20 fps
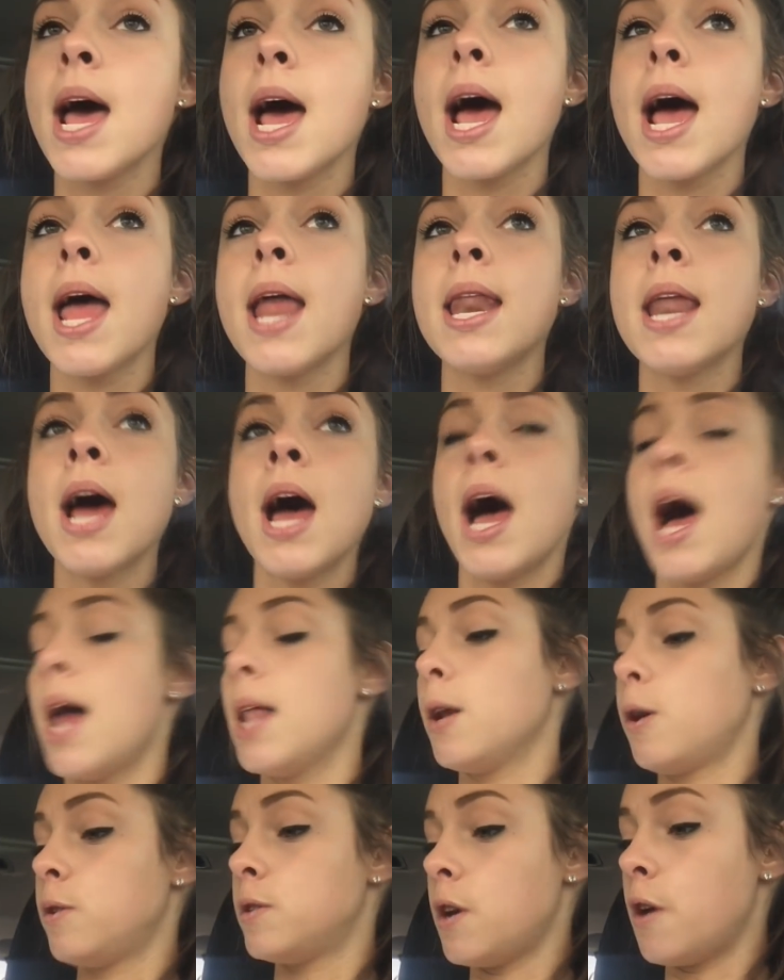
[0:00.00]
And I
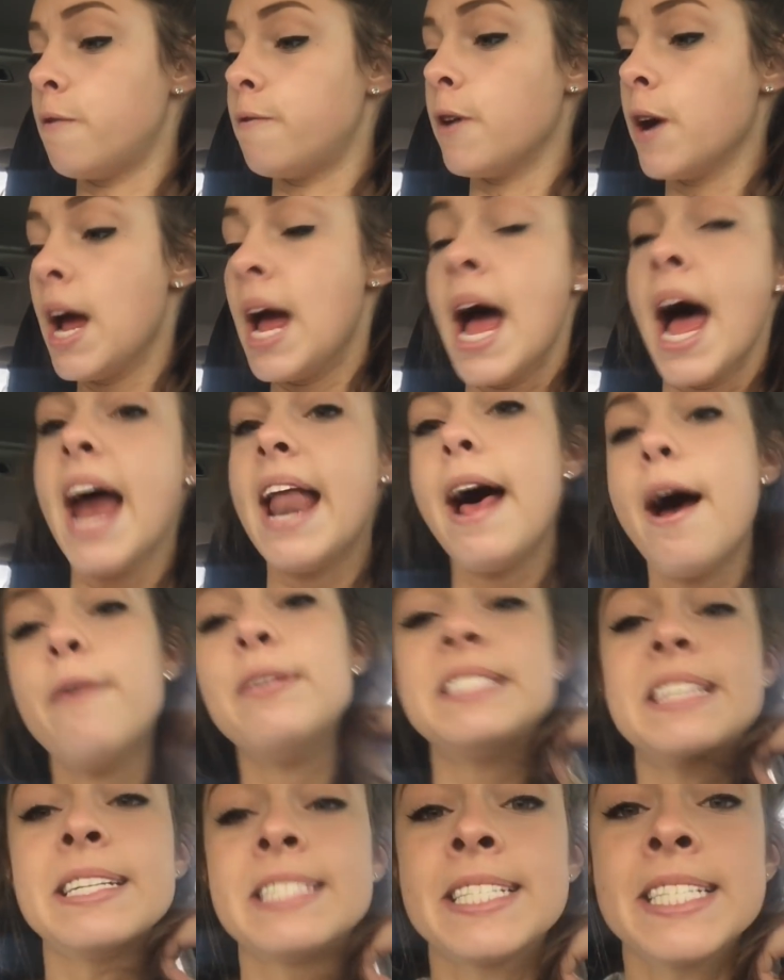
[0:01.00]
looked over and it
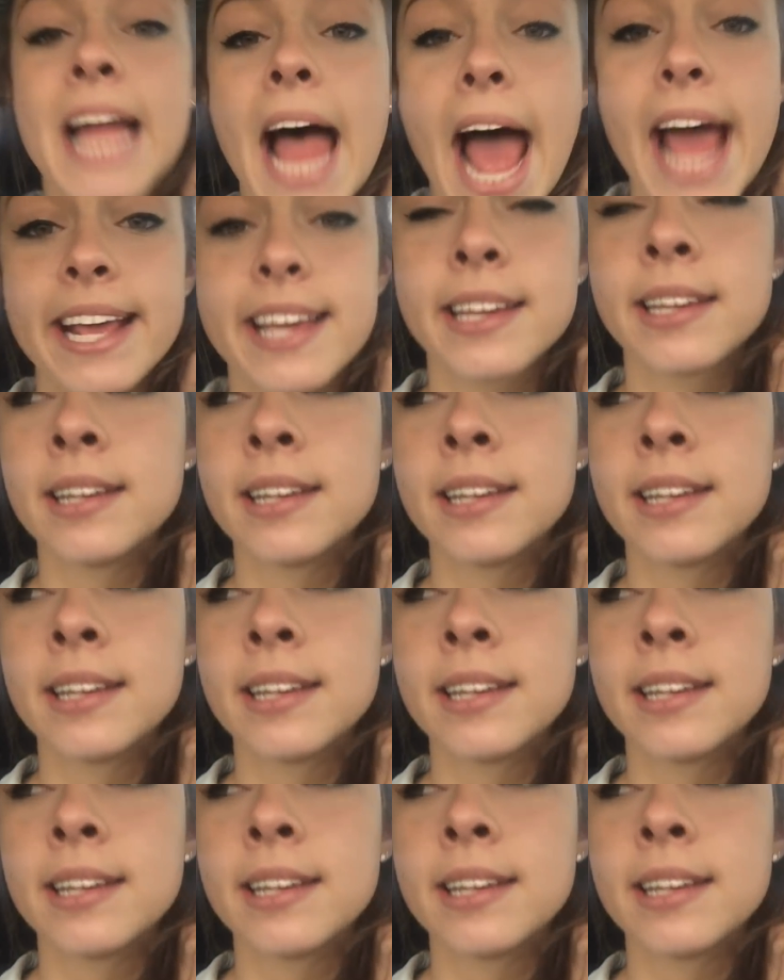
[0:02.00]
was a snake!